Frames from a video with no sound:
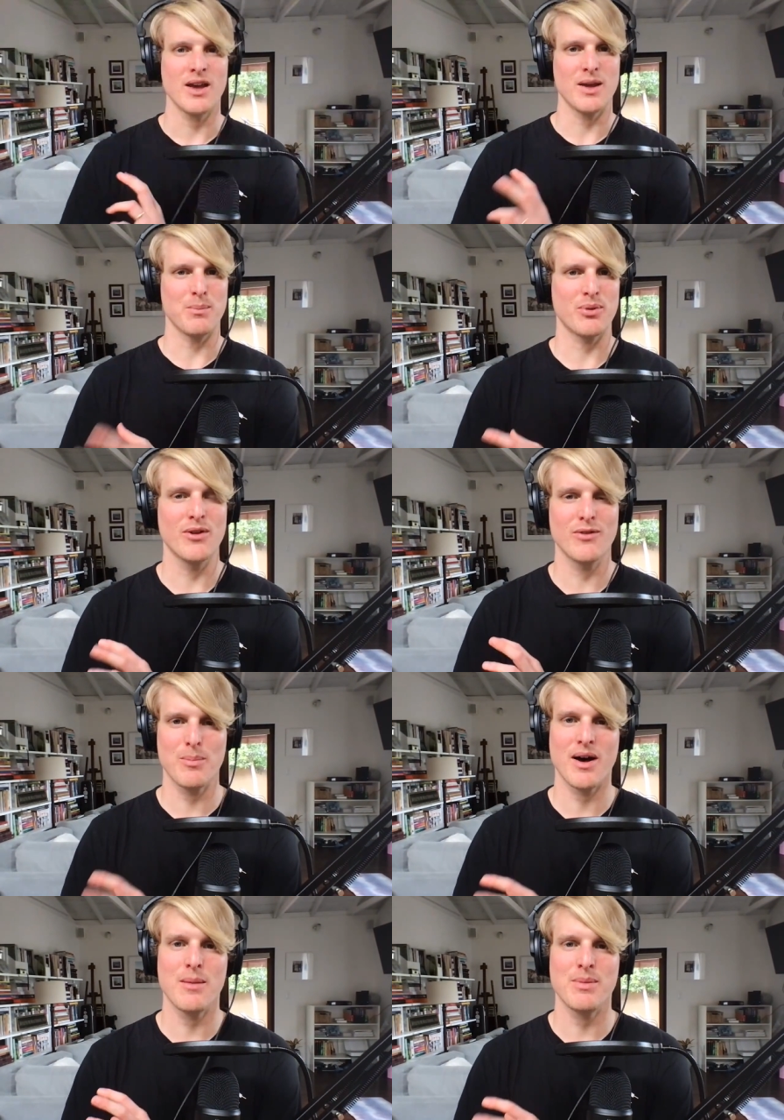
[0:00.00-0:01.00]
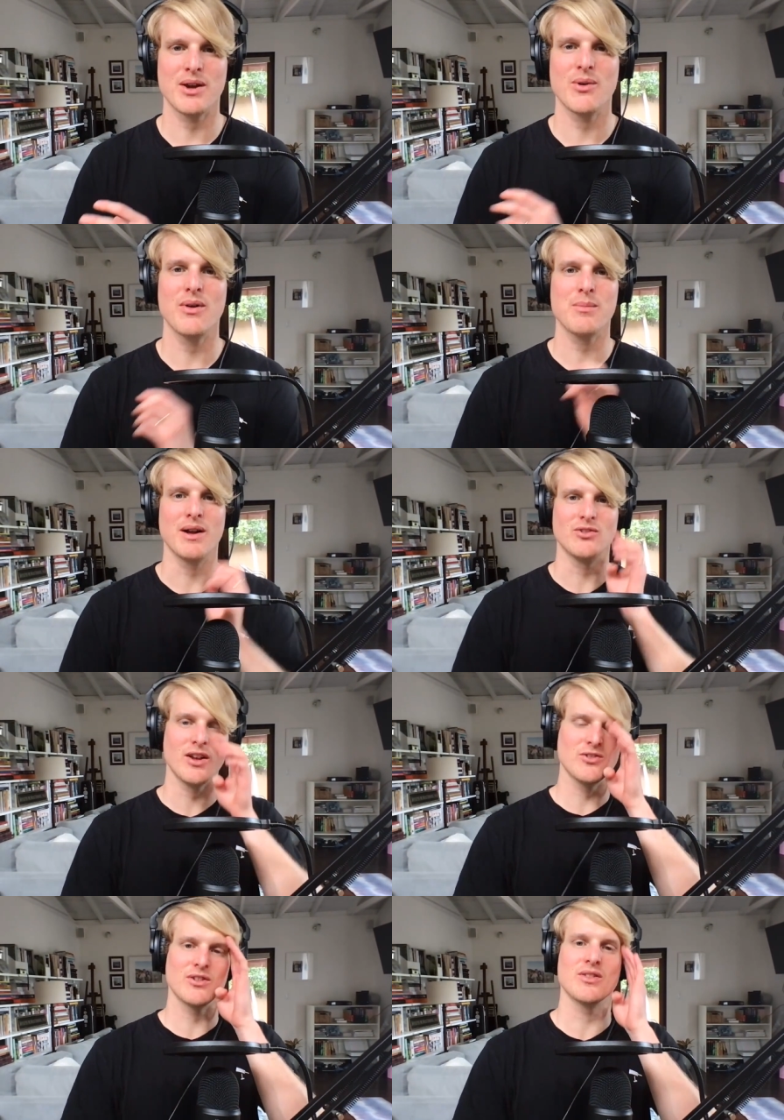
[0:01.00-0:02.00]
improve upon Bitcoin by
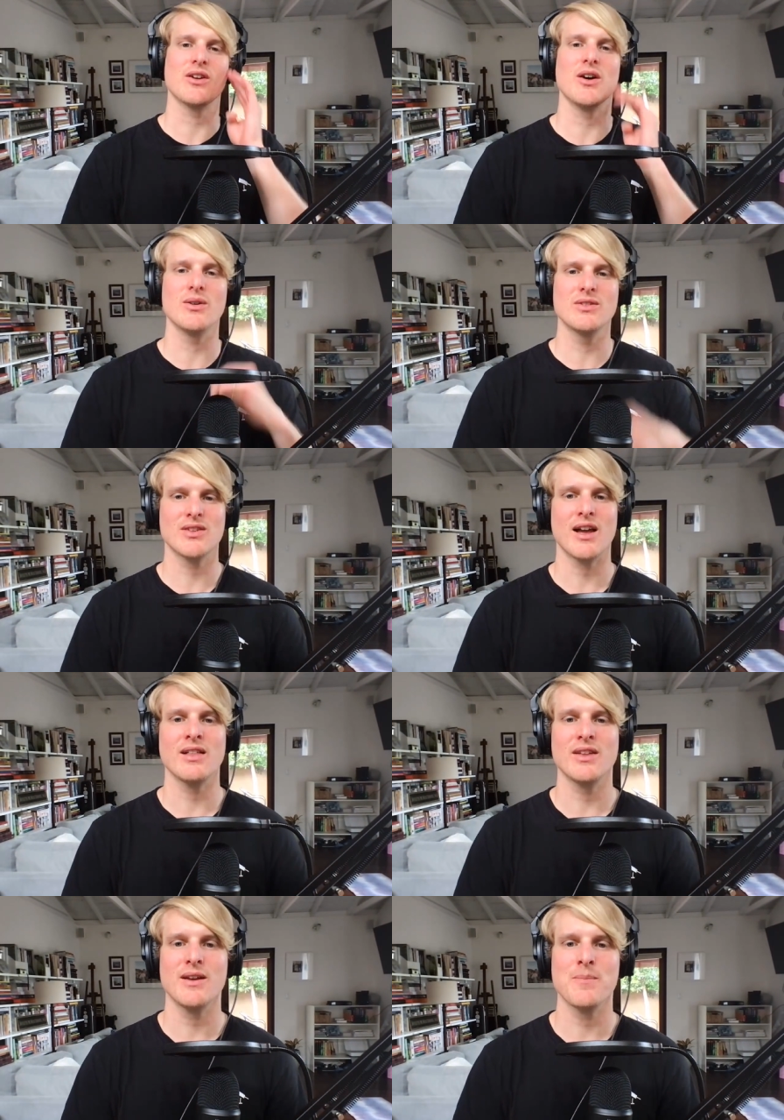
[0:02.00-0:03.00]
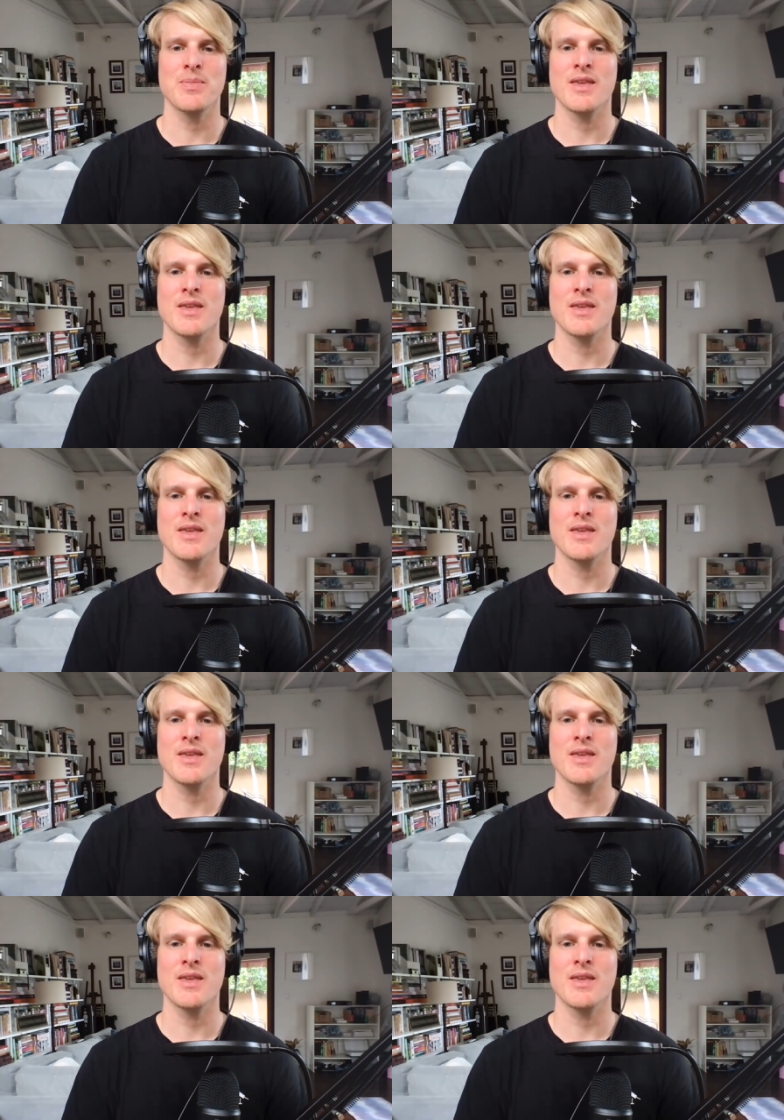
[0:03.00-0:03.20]
changing the code slightly.